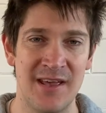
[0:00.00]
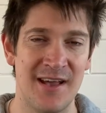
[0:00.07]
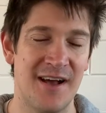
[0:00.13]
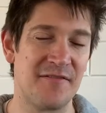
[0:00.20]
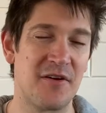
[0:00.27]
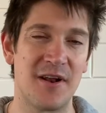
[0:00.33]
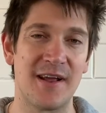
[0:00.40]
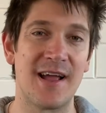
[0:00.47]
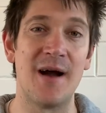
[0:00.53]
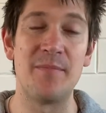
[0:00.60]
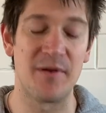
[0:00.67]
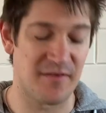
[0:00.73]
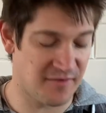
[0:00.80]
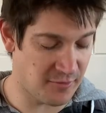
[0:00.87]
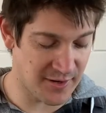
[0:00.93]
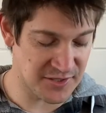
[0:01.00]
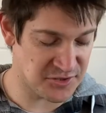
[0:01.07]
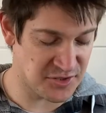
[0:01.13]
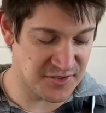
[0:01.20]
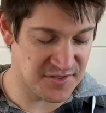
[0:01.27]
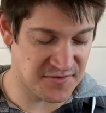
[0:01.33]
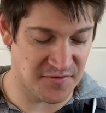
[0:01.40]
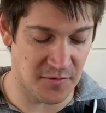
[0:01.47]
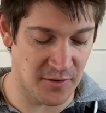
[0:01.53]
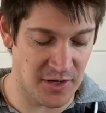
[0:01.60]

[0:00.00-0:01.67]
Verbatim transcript: I've got a couple of questions for